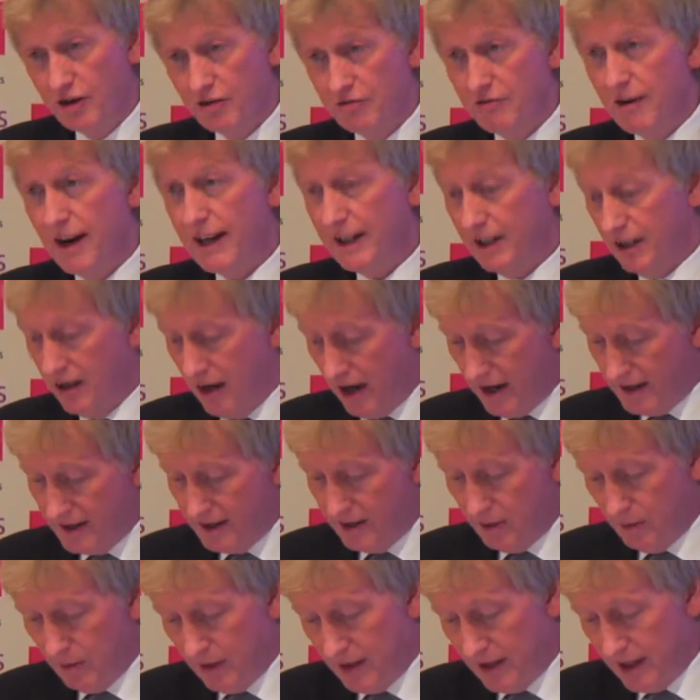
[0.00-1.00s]
had recognised
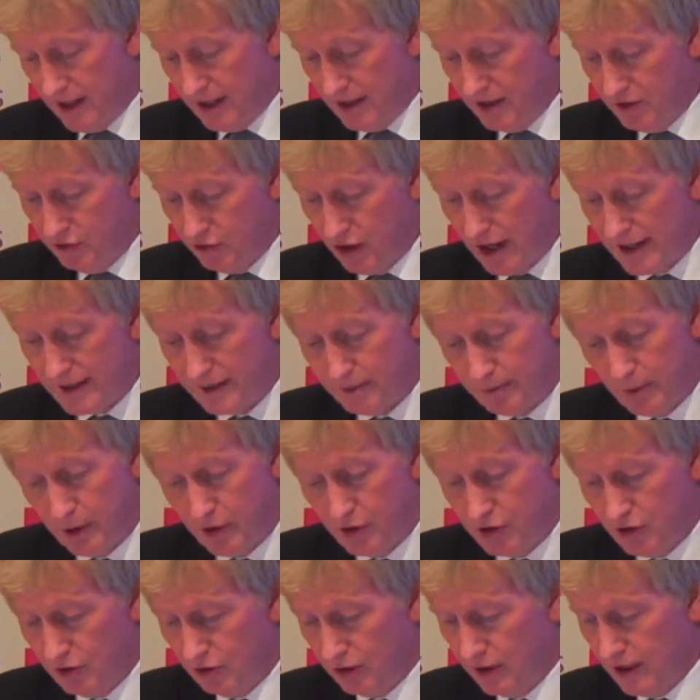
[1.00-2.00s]
it within his
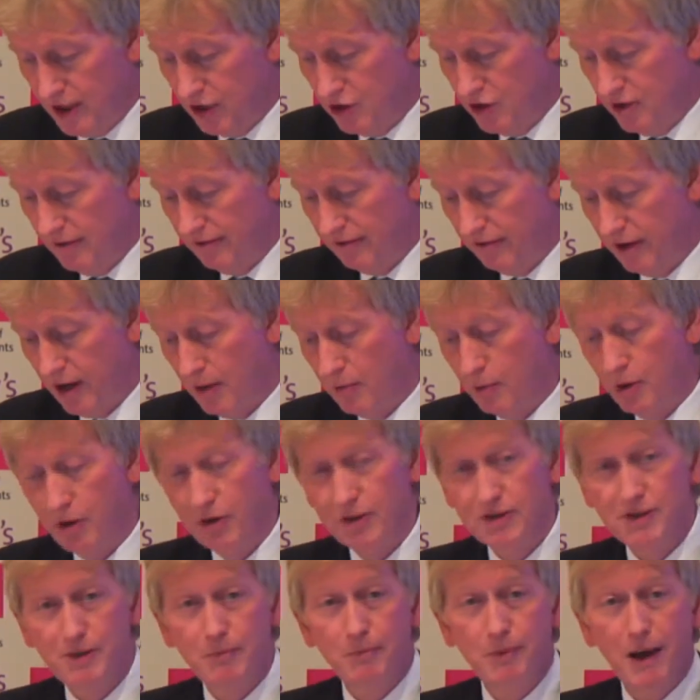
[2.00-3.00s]
transpersonal leadership framework
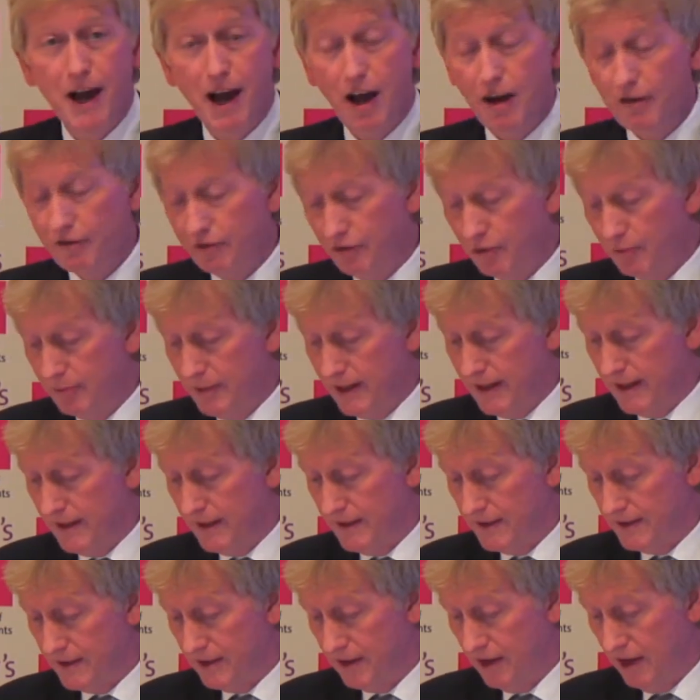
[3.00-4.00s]
as a powerful
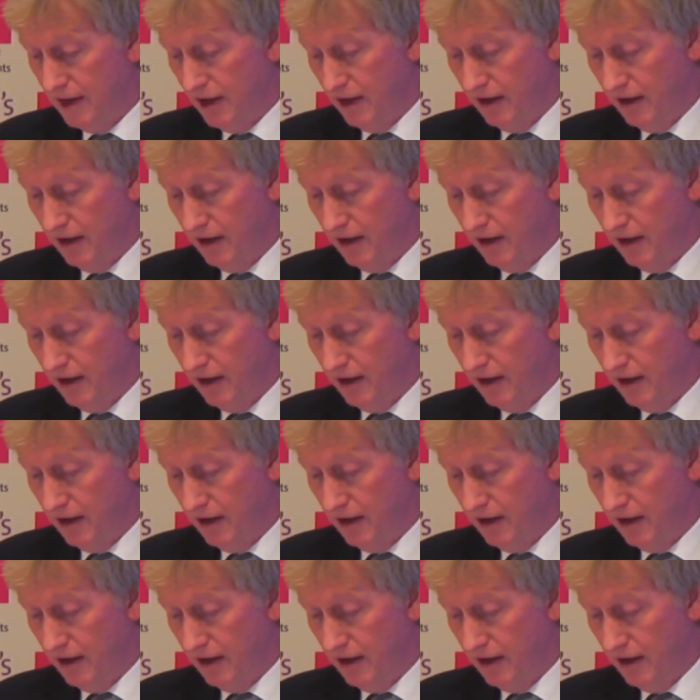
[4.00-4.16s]
means